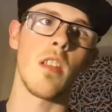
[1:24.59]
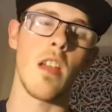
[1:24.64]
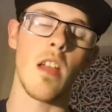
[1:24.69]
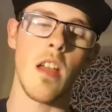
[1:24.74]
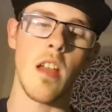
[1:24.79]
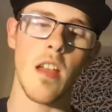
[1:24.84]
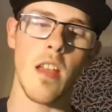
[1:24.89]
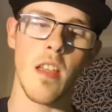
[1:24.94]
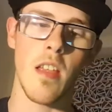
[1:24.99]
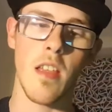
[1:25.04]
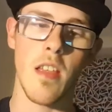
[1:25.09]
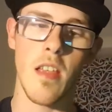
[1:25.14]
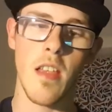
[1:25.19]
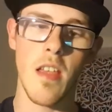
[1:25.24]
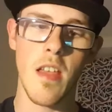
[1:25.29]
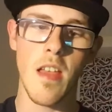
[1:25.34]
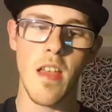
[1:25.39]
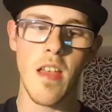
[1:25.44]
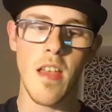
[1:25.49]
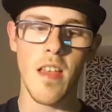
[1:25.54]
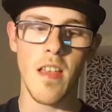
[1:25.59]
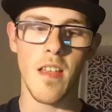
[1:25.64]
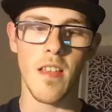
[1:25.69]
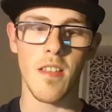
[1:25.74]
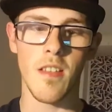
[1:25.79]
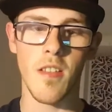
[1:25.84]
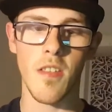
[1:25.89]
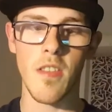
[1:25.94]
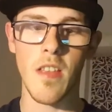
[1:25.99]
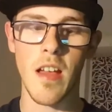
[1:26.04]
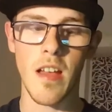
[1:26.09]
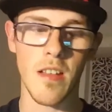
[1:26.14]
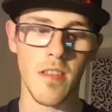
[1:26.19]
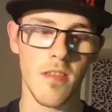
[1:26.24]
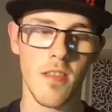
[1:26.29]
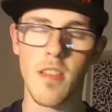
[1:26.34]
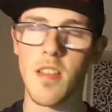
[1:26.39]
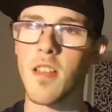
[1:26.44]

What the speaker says: that